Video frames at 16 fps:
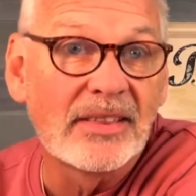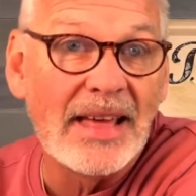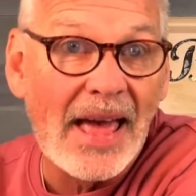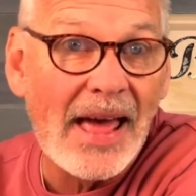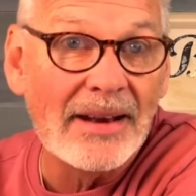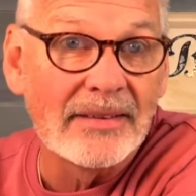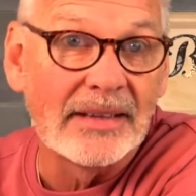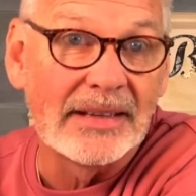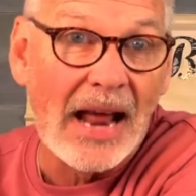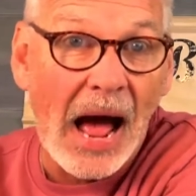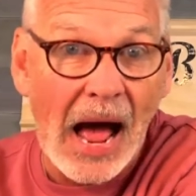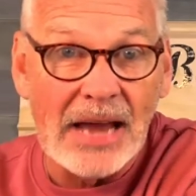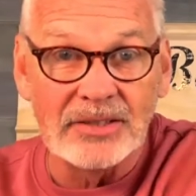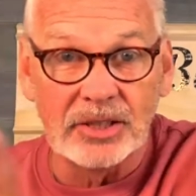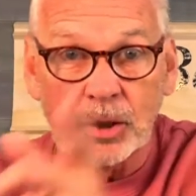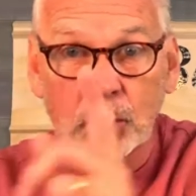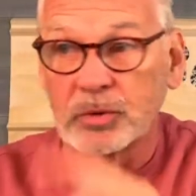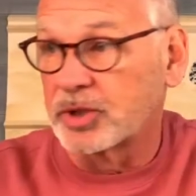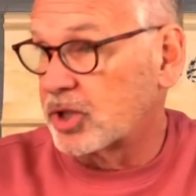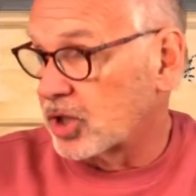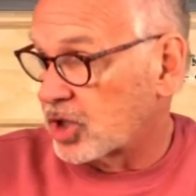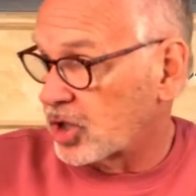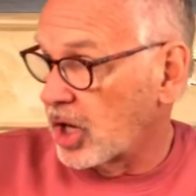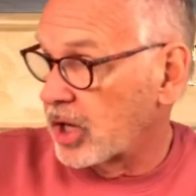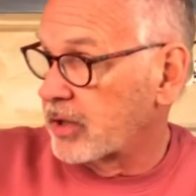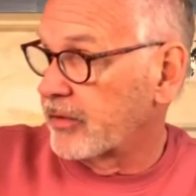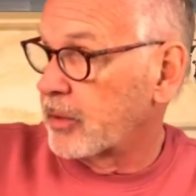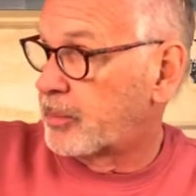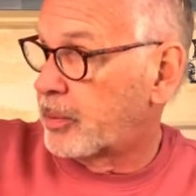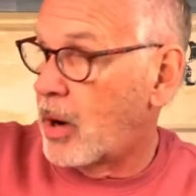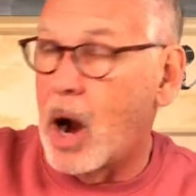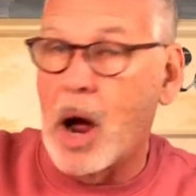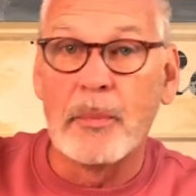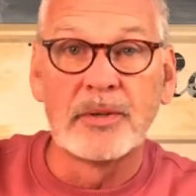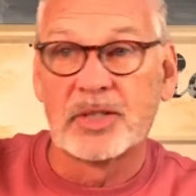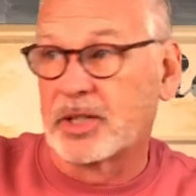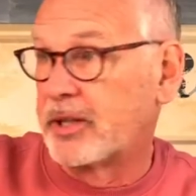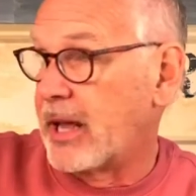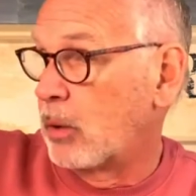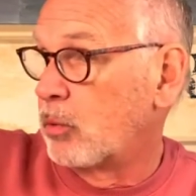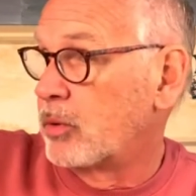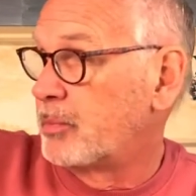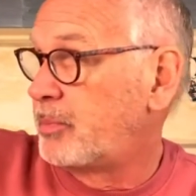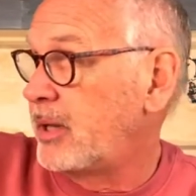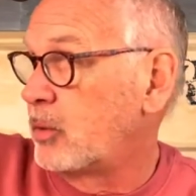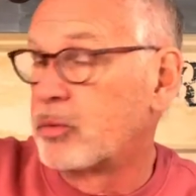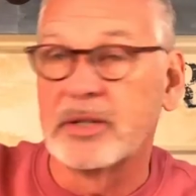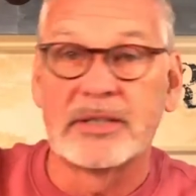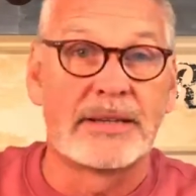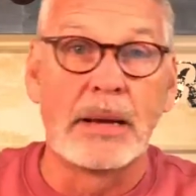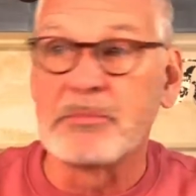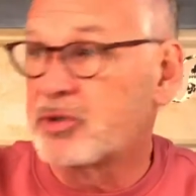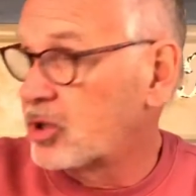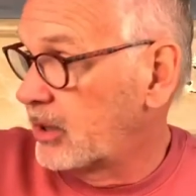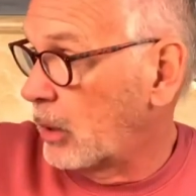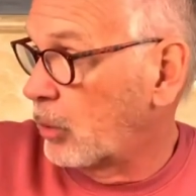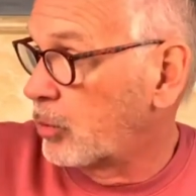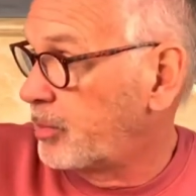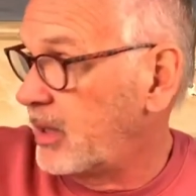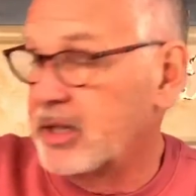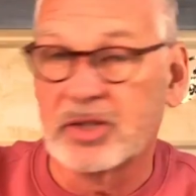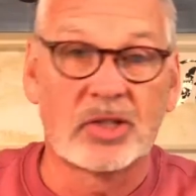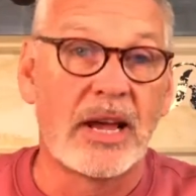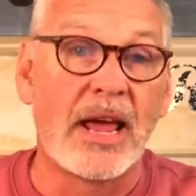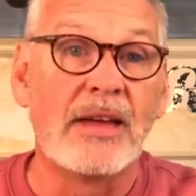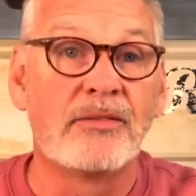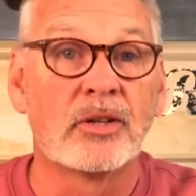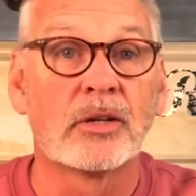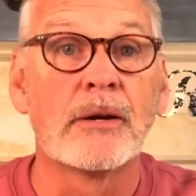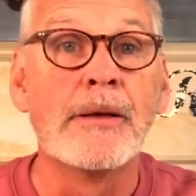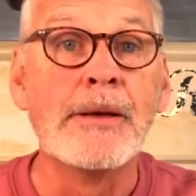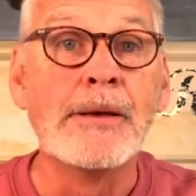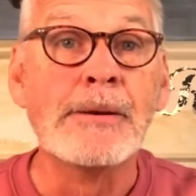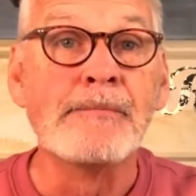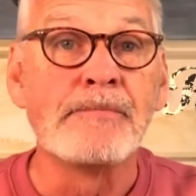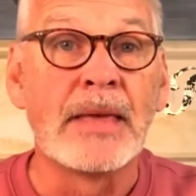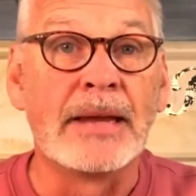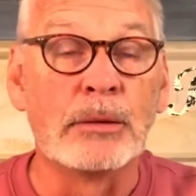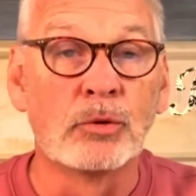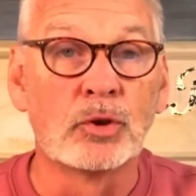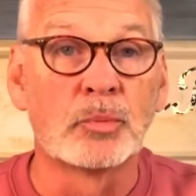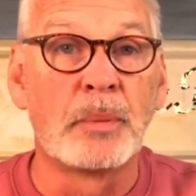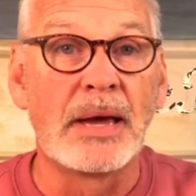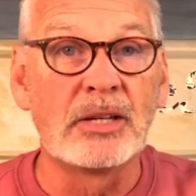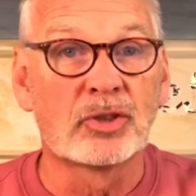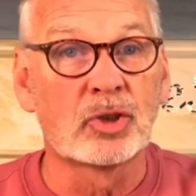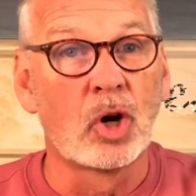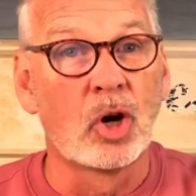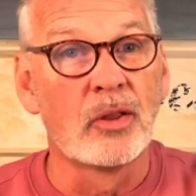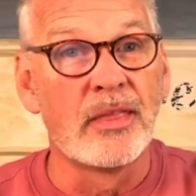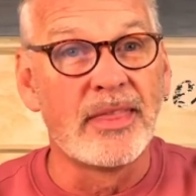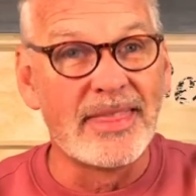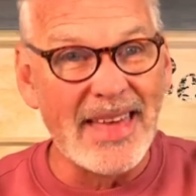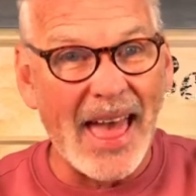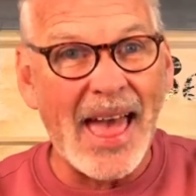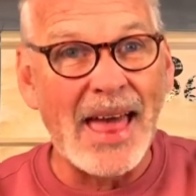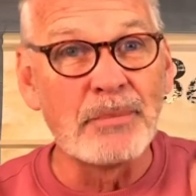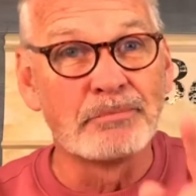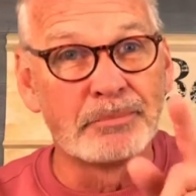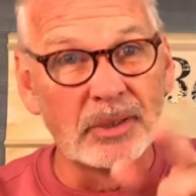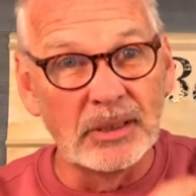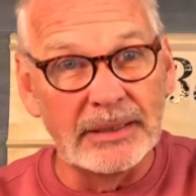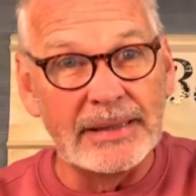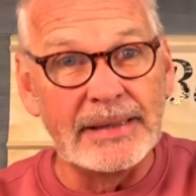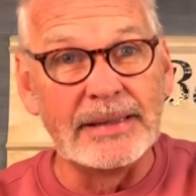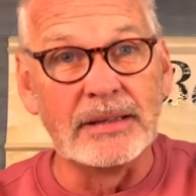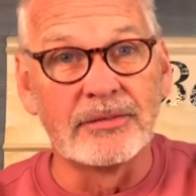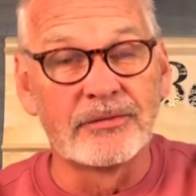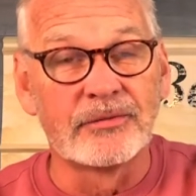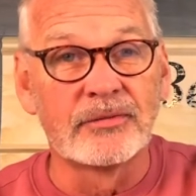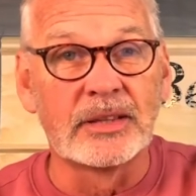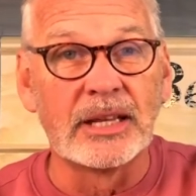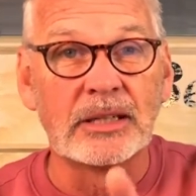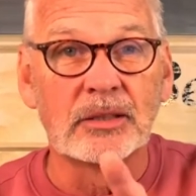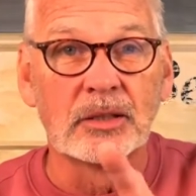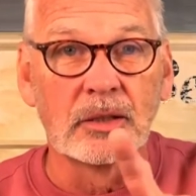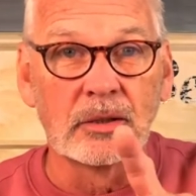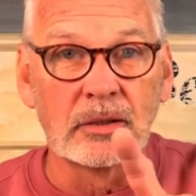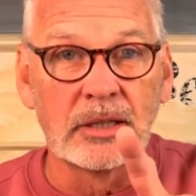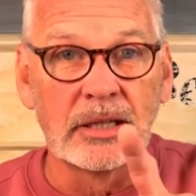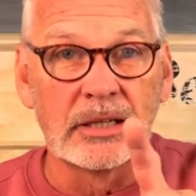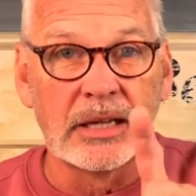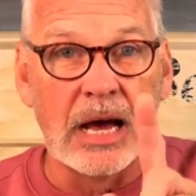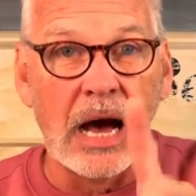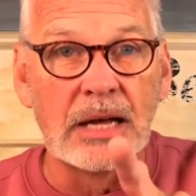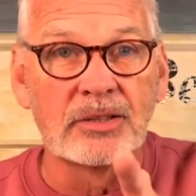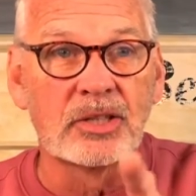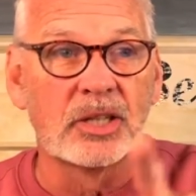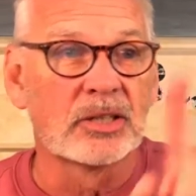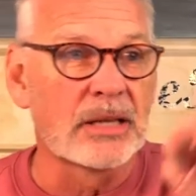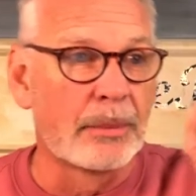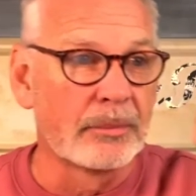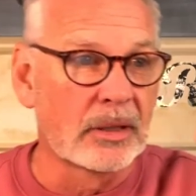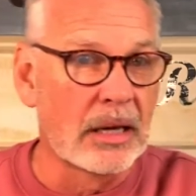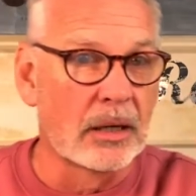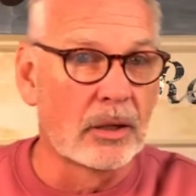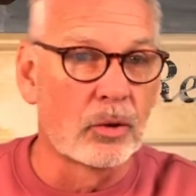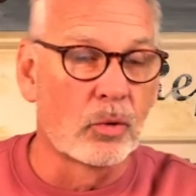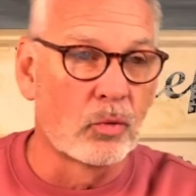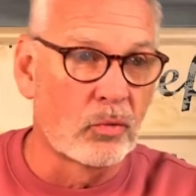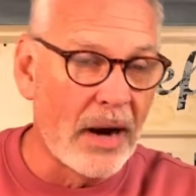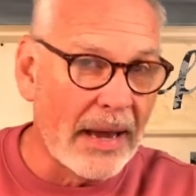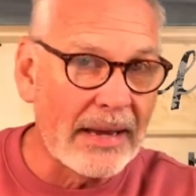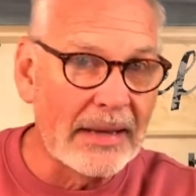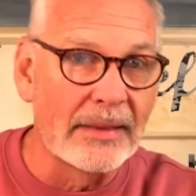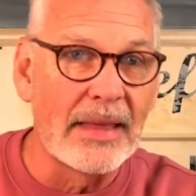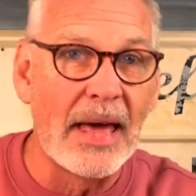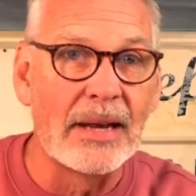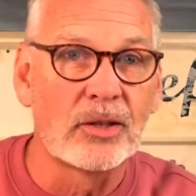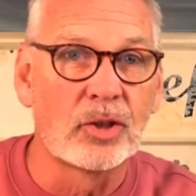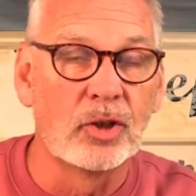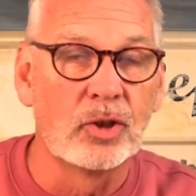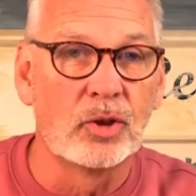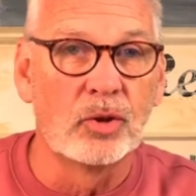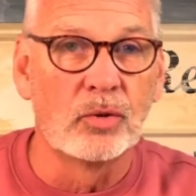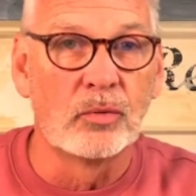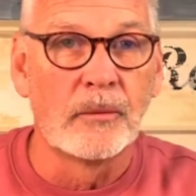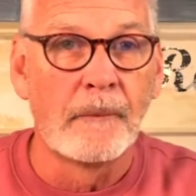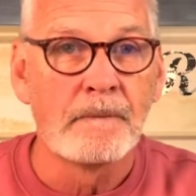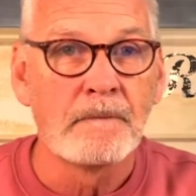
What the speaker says: that Isaac was the son of the promise and there would be redemption, there would be a savior. And it was based on that belief that God says, I'm going to reckon that to you